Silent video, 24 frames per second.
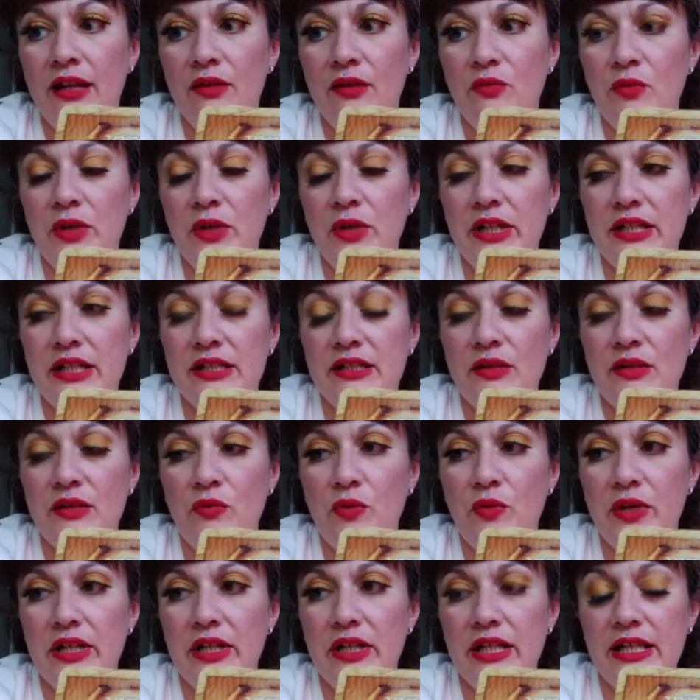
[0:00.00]
what it
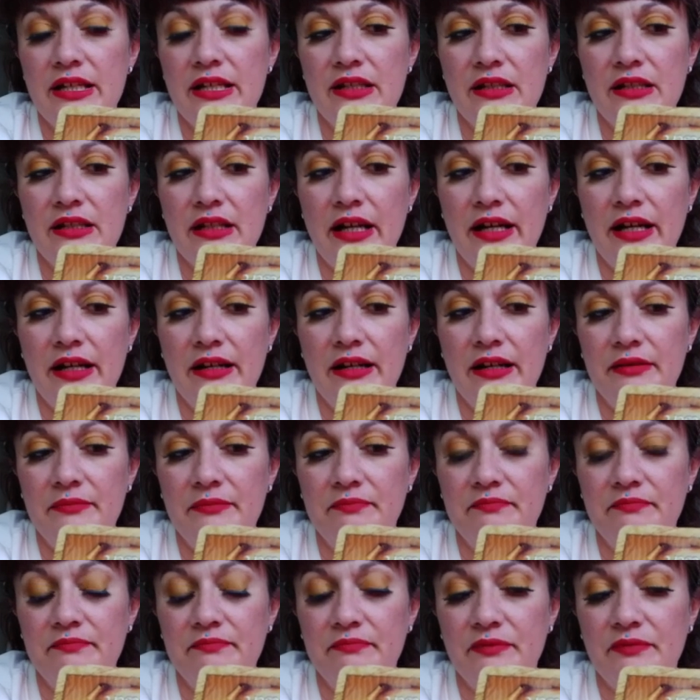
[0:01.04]
what it uh,
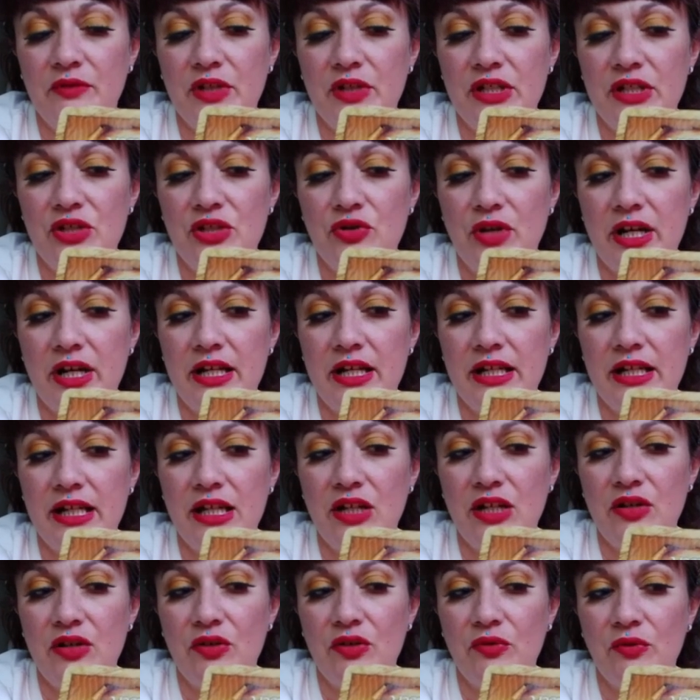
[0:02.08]
what it's trying to
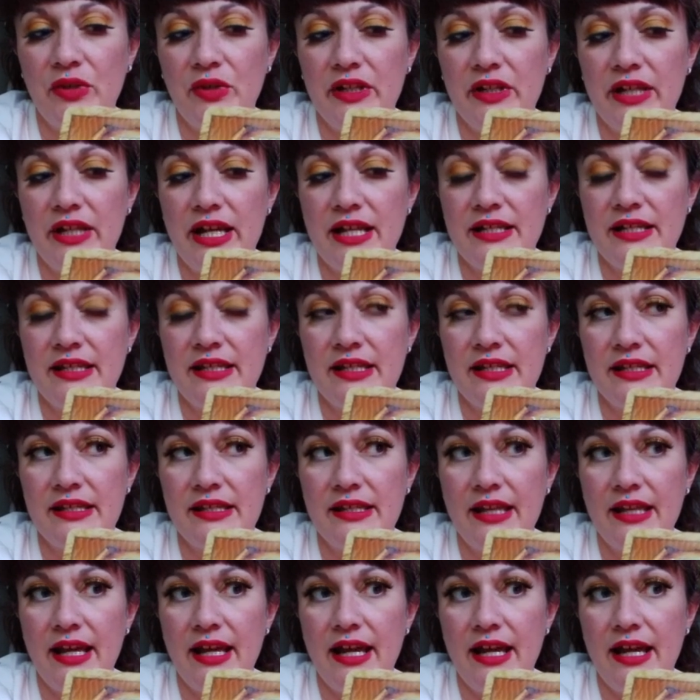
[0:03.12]
get you to realize is
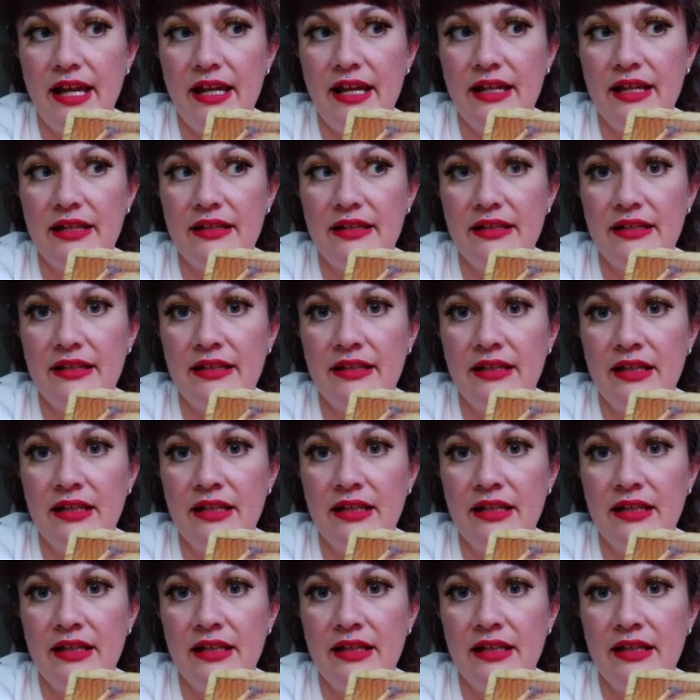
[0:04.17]
that